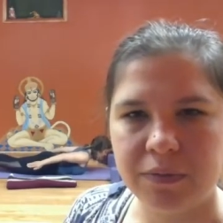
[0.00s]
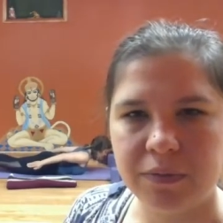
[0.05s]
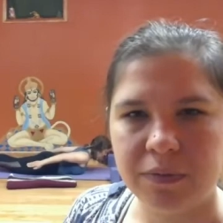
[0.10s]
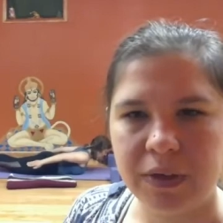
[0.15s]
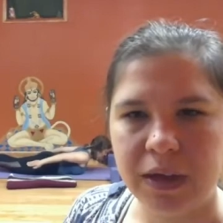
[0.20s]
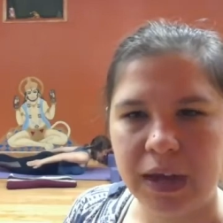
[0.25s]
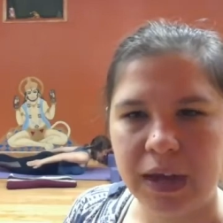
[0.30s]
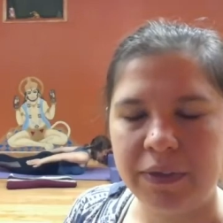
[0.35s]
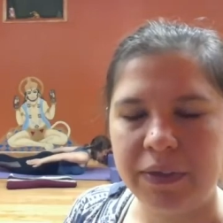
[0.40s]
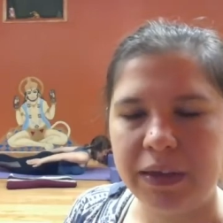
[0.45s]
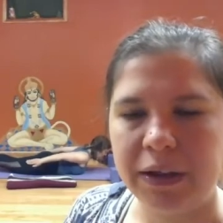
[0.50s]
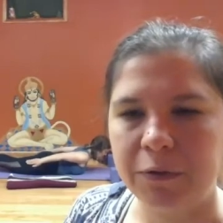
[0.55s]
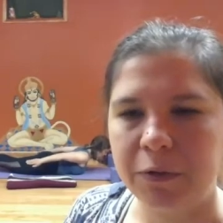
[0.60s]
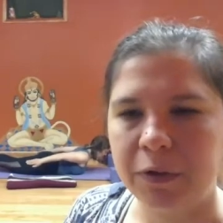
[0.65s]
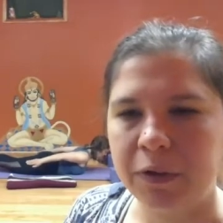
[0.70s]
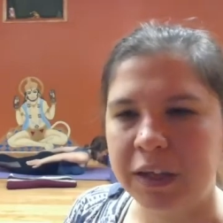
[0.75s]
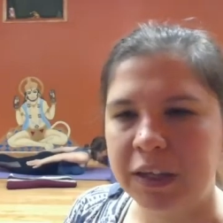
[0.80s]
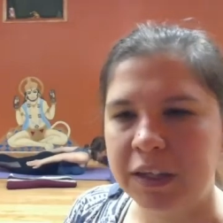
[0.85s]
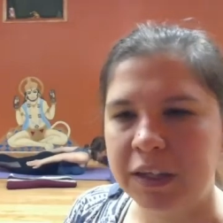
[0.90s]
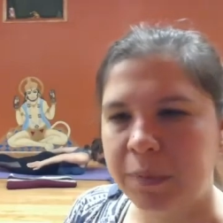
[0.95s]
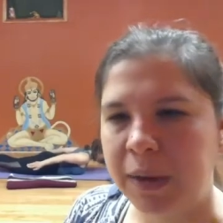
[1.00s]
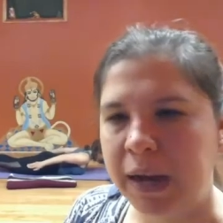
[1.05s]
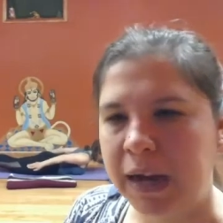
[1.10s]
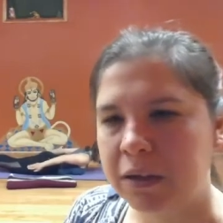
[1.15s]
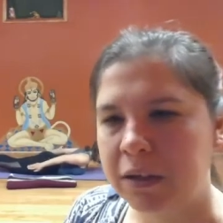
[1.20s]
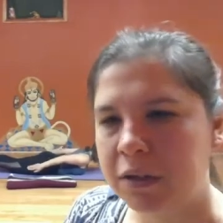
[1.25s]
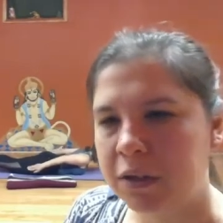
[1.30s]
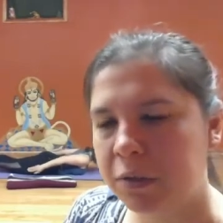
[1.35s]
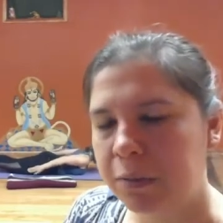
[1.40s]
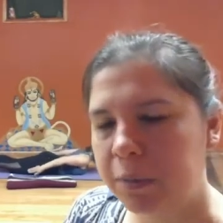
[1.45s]
And then release
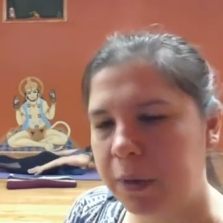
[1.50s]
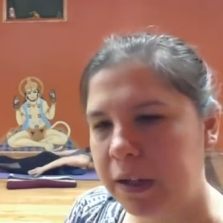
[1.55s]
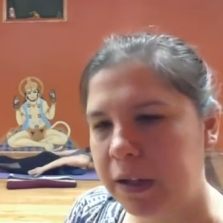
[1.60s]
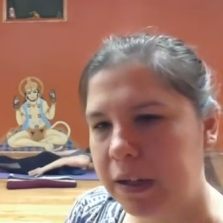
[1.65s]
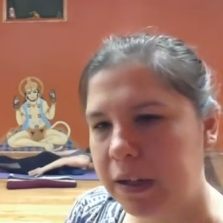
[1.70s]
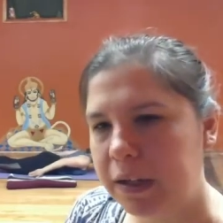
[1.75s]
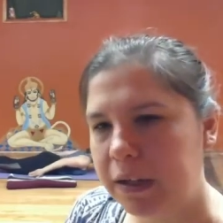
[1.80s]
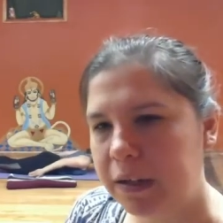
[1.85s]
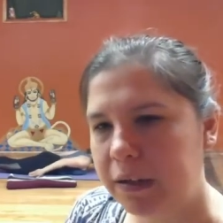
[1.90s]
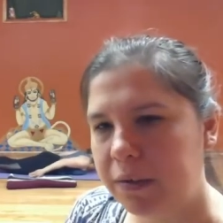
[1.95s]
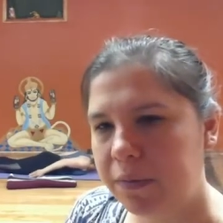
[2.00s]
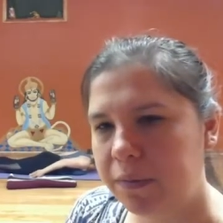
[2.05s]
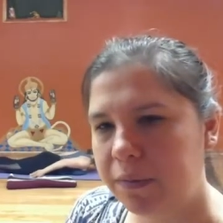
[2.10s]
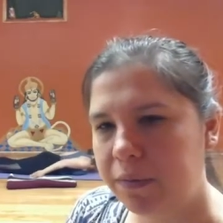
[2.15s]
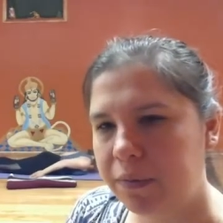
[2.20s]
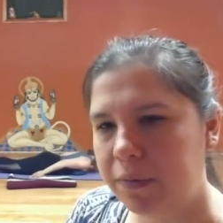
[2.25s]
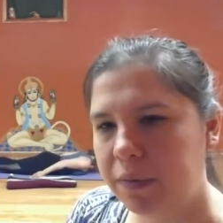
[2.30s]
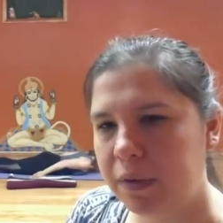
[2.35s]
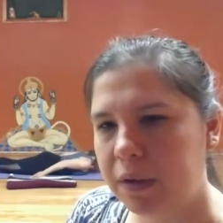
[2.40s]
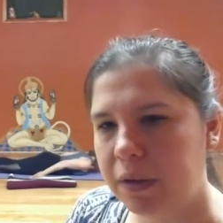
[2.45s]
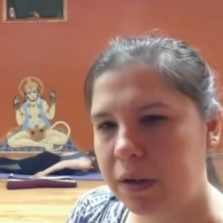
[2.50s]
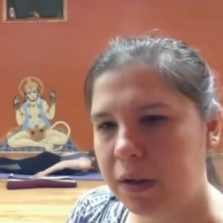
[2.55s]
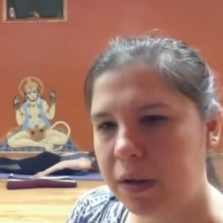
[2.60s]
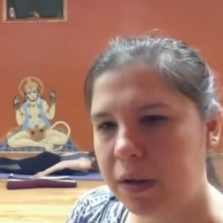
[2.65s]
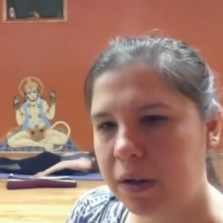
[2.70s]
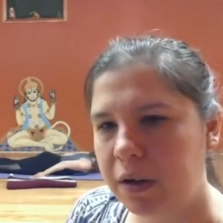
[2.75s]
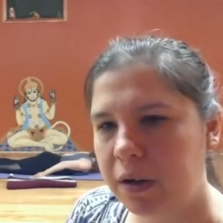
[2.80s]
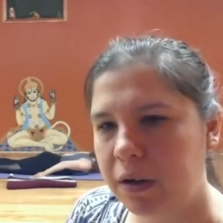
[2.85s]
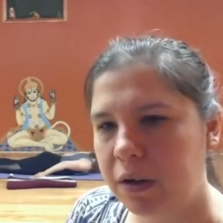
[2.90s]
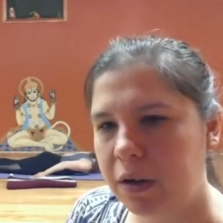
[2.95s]
back to your belly.
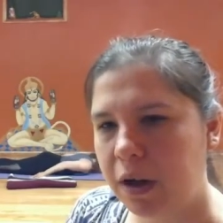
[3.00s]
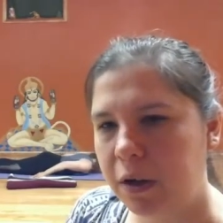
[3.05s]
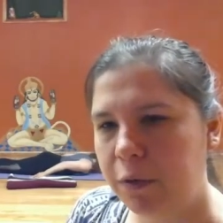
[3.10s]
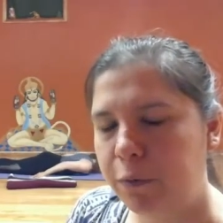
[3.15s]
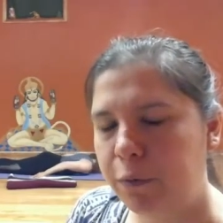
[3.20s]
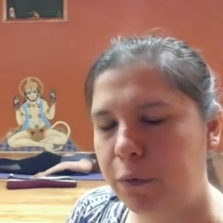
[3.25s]
Good.